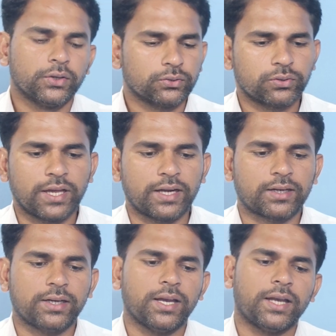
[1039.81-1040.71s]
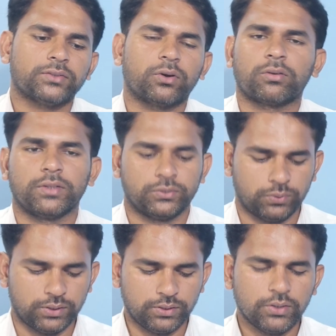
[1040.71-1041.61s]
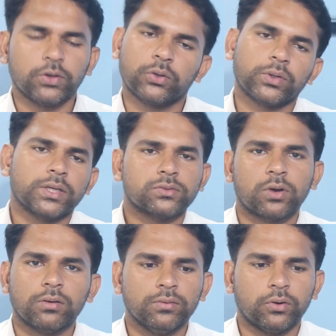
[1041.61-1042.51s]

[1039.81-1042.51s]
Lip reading: So directly I solve this one. You can solve,